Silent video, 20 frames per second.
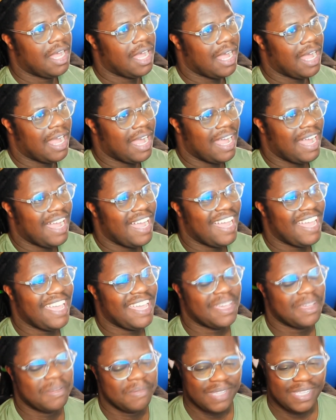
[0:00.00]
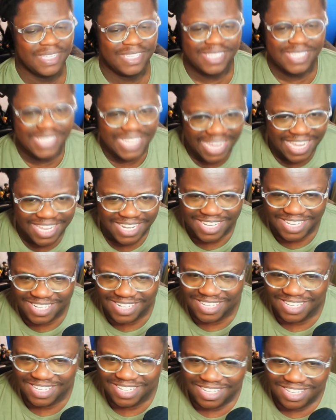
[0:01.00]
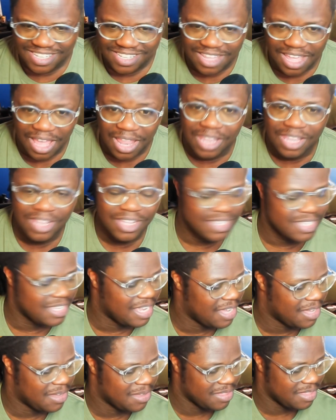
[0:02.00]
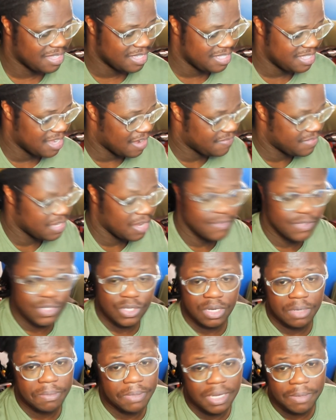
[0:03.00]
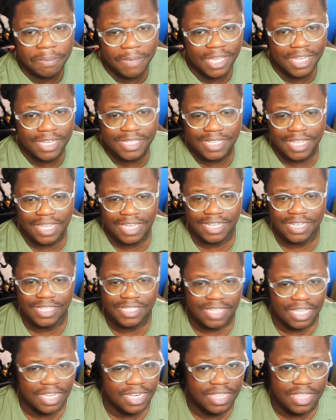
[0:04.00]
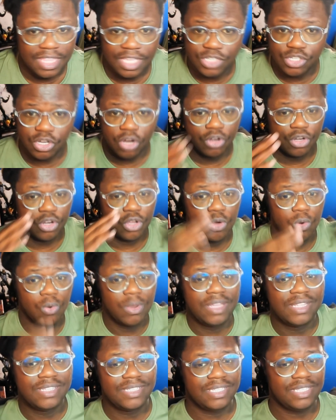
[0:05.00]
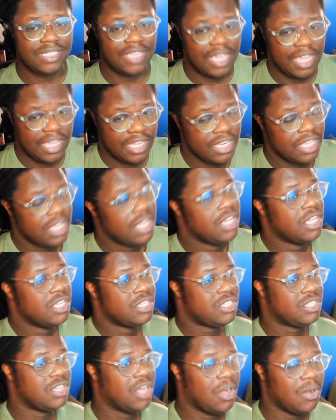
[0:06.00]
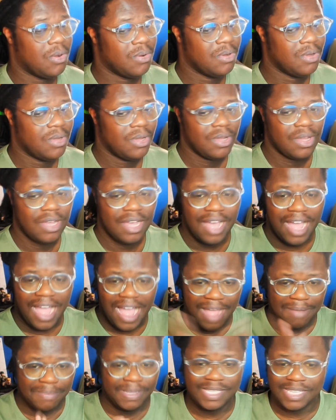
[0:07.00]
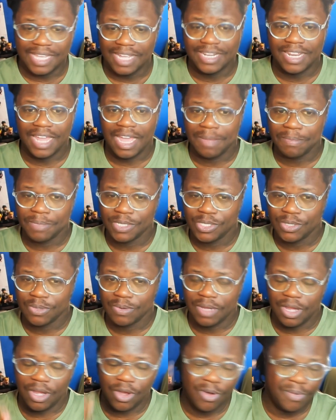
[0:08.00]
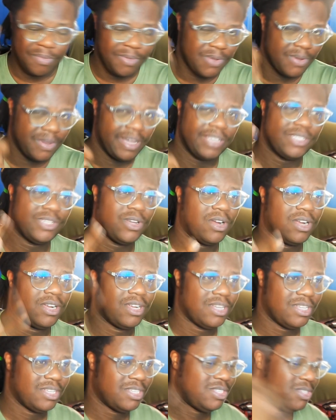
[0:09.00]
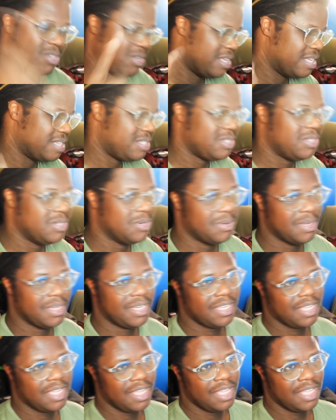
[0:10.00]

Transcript: I am excited. Looks like the Death Devil is going to be the main antagonist and things are going to go insane. So I'm excited to hop into it. I hope you guys are. So let's do it.